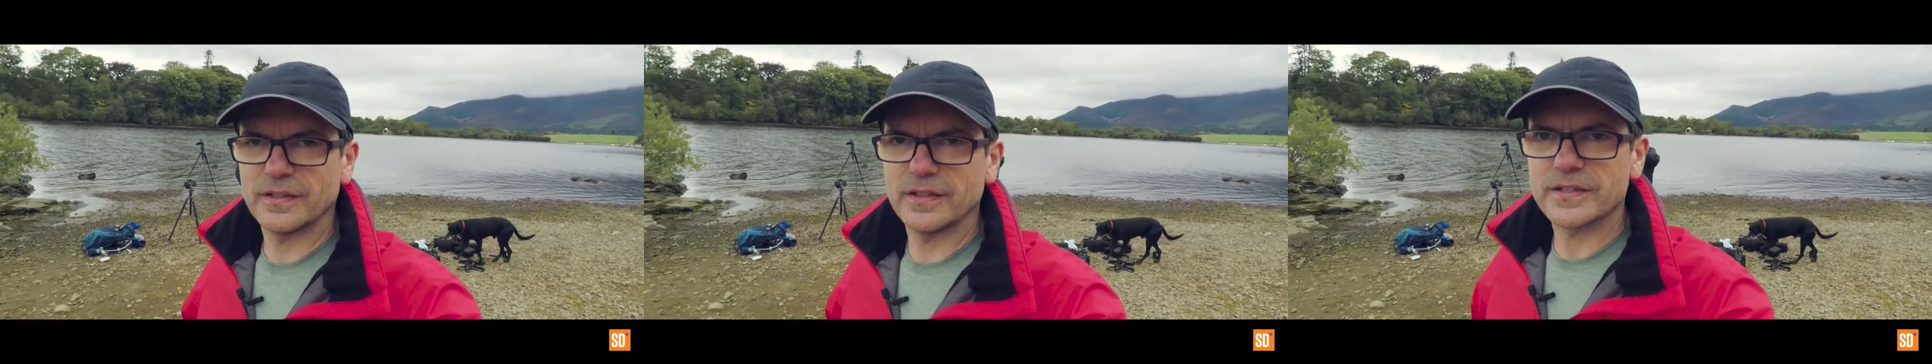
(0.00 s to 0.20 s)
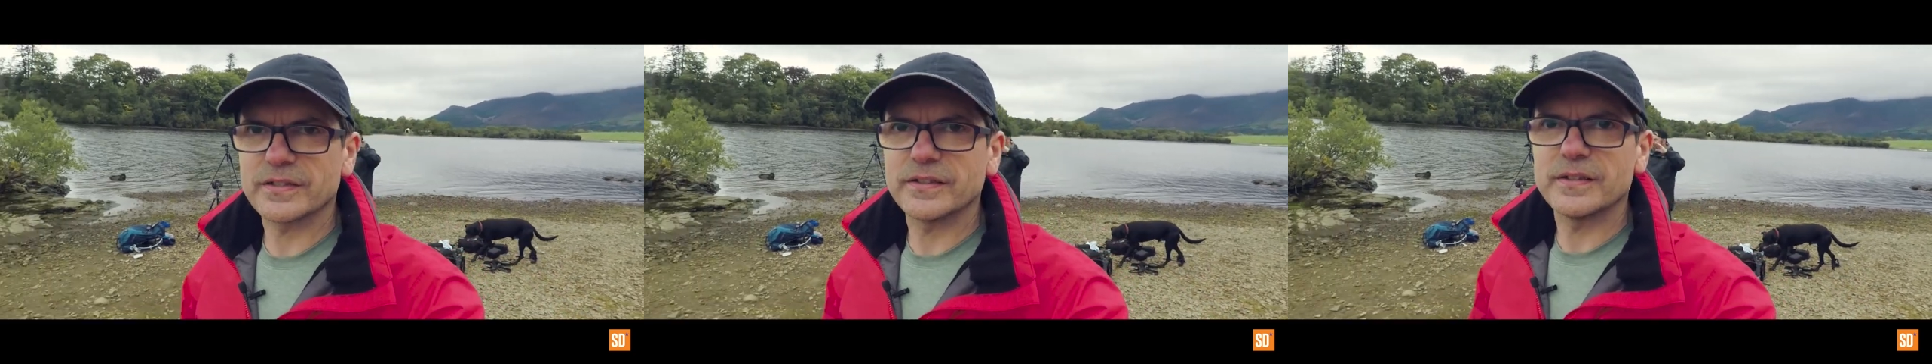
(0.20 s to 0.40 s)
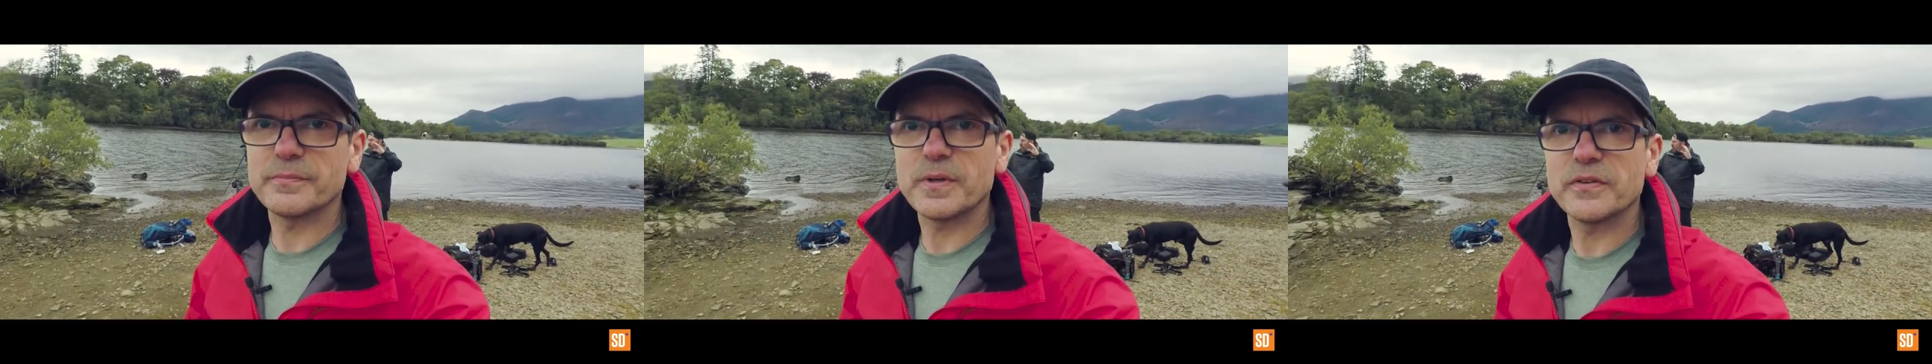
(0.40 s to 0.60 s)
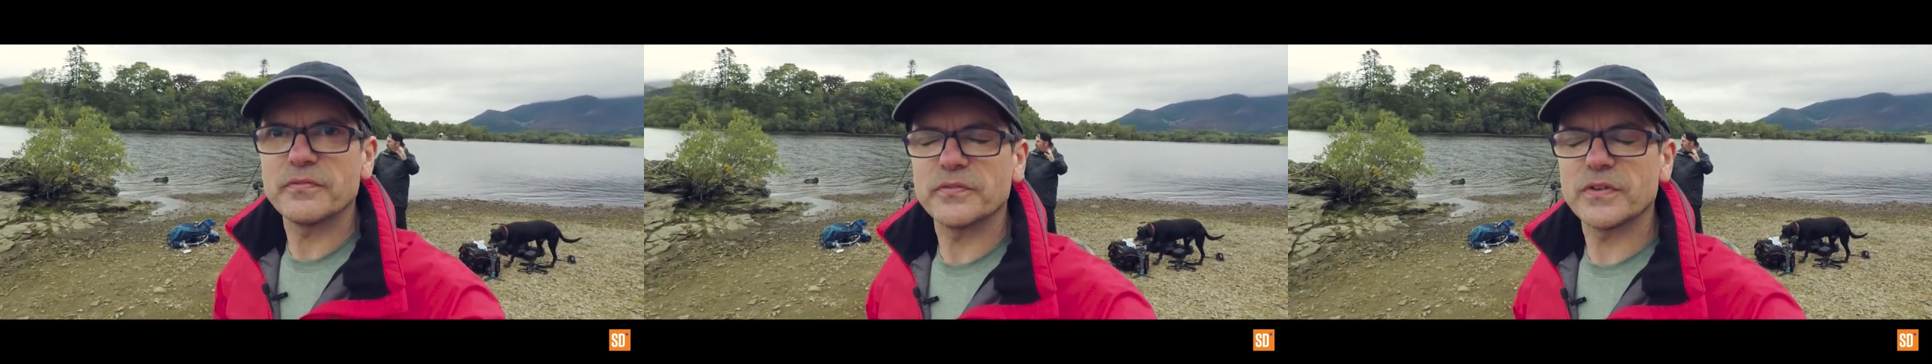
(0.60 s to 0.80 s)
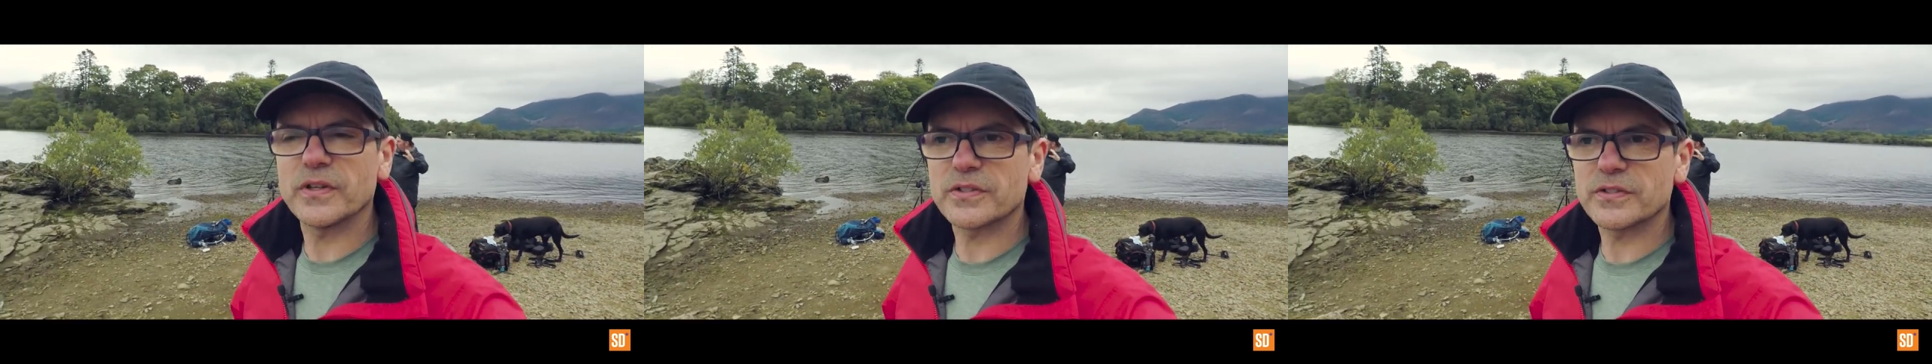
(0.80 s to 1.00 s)
It's going to be a
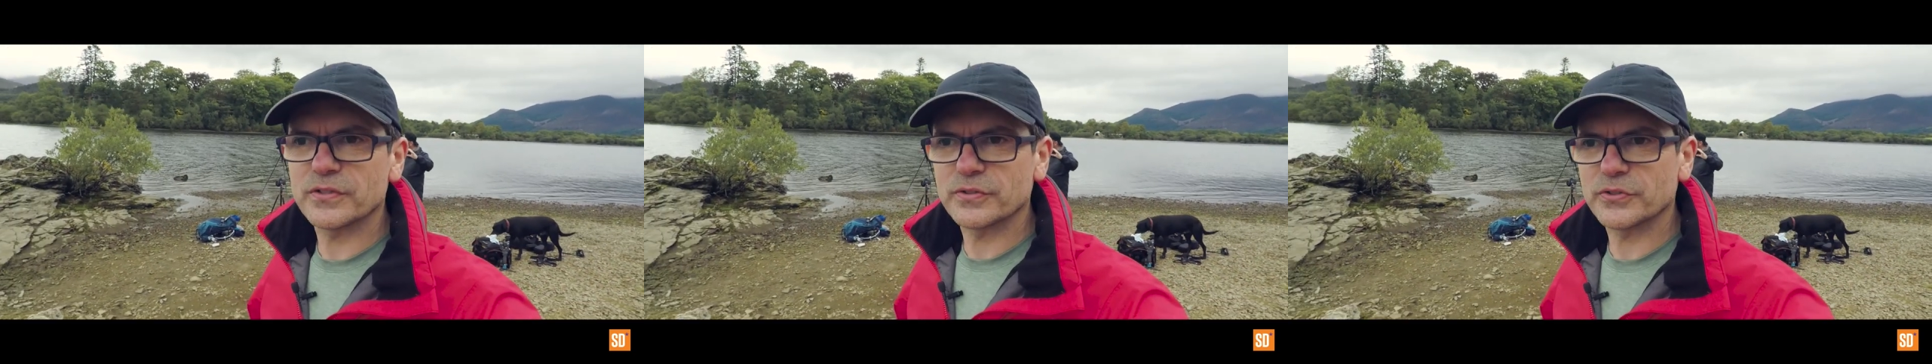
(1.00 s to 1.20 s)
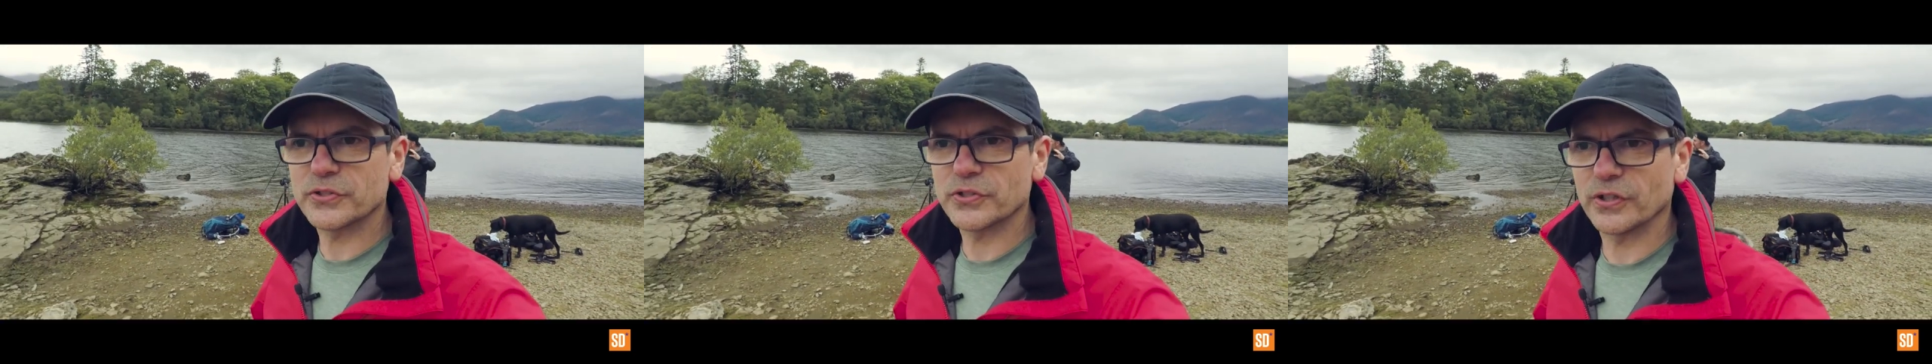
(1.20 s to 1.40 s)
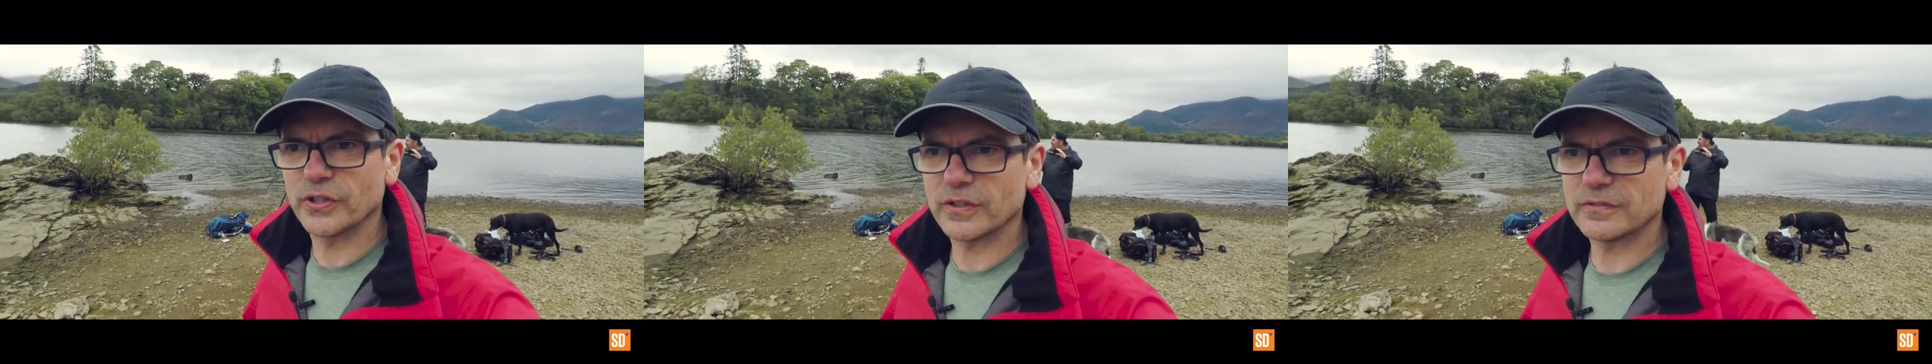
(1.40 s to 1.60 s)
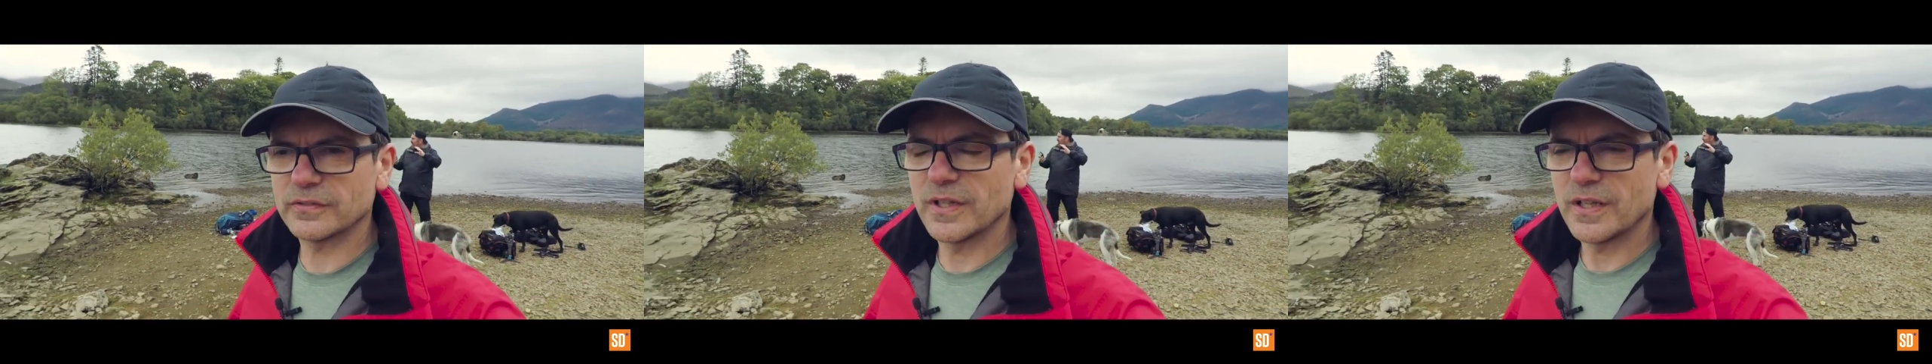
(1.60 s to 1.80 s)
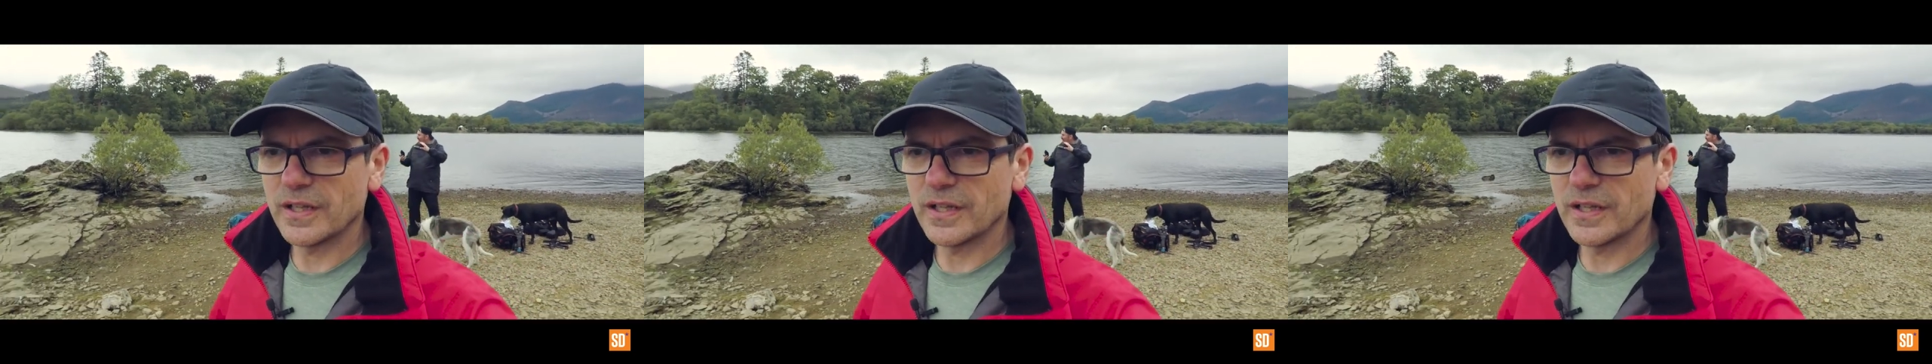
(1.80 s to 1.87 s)
vertical shot.